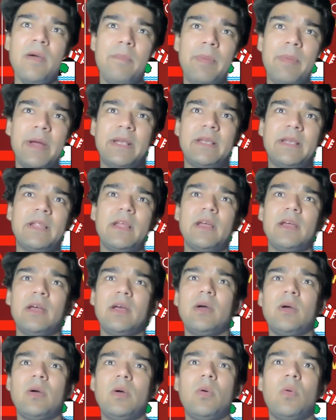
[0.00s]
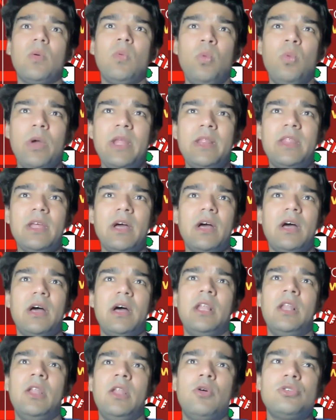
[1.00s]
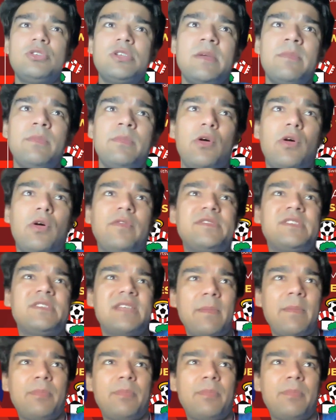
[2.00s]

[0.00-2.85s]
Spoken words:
But with a logium of